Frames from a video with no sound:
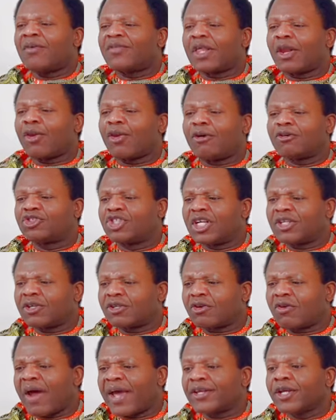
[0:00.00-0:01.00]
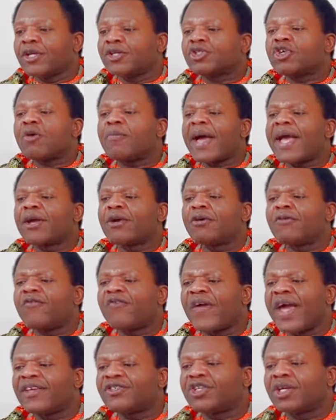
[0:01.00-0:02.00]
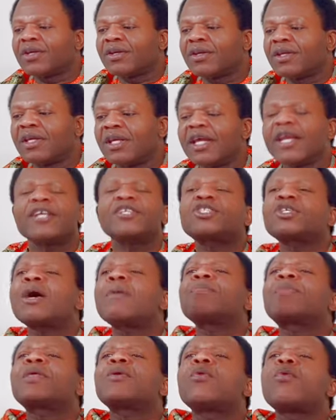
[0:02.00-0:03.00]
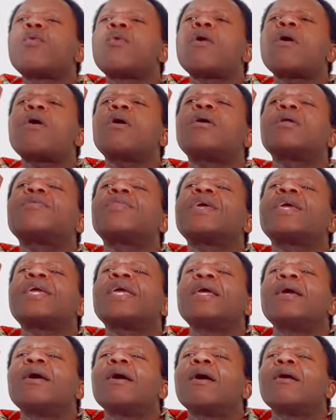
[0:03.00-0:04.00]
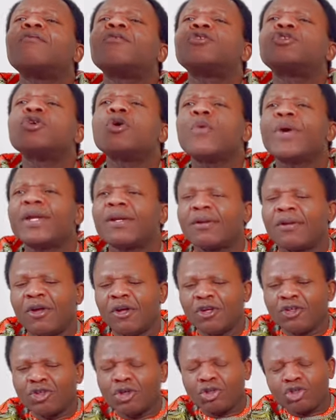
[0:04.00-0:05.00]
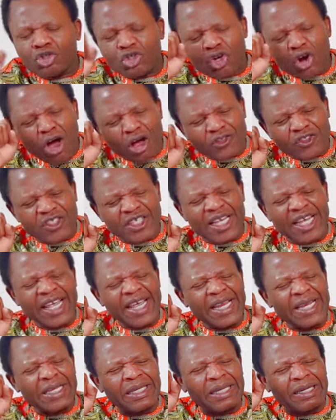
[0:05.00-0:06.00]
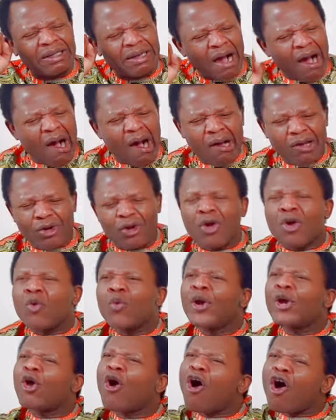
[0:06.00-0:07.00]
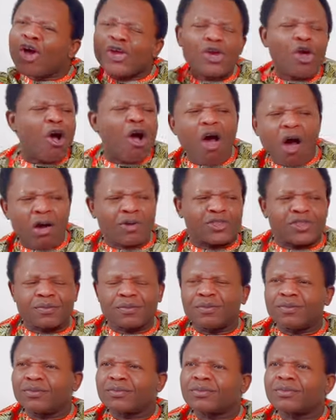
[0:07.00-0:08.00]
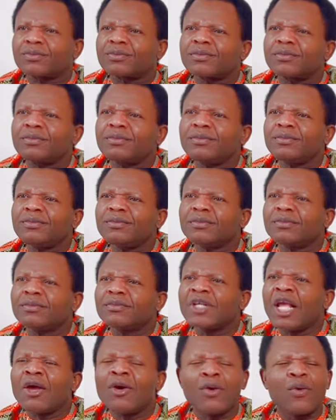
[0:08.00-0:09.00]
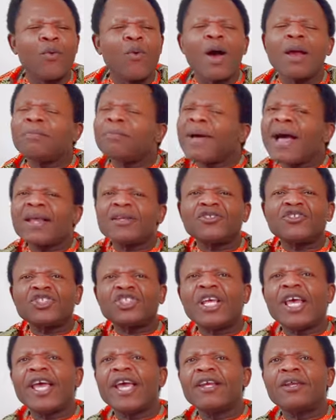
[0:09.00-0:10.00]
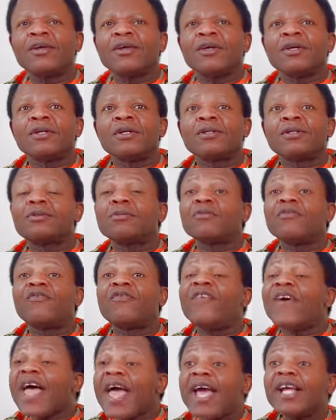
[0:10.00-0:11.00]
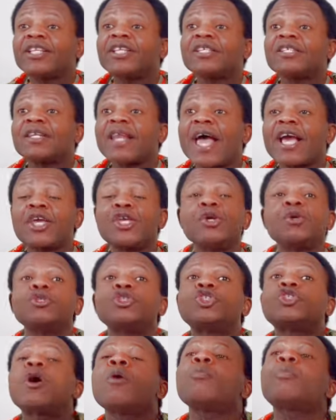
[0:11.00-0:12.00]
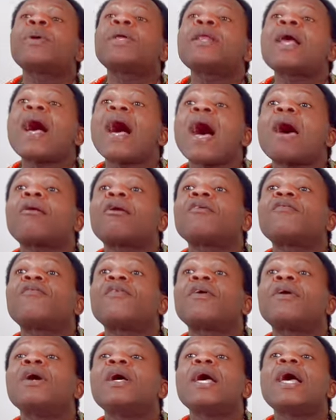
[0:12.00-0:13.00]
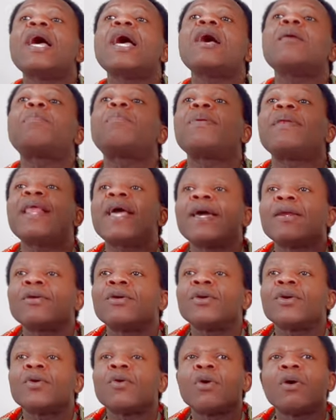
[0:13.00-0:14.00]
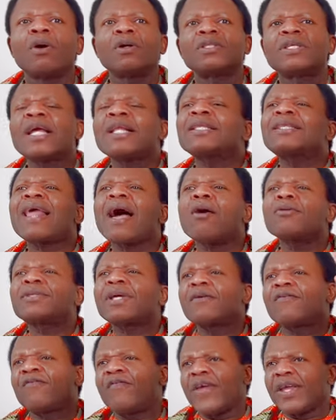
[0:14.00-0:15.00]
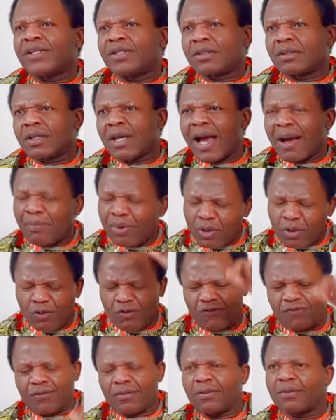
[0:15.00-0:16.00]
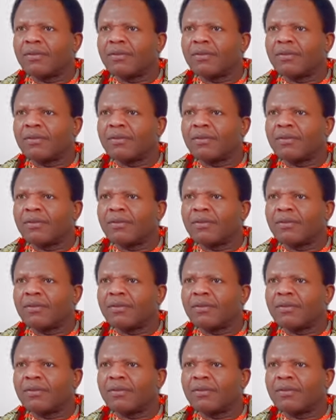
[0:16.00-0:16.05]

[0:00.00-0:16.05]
of the Lord Jesus Christ. So my good friends, it is something worthy of doing to trust in God with all your heart. One man said, faith is like you jumping out of an airplane or 10,000 feet above,